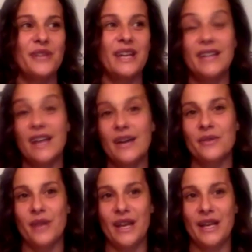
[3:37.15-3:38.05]
And
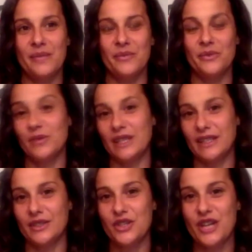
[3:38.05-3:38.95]
now I'm running
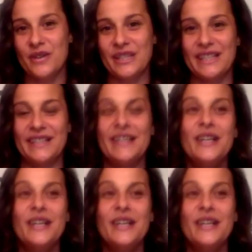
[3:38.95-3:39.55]
a charity.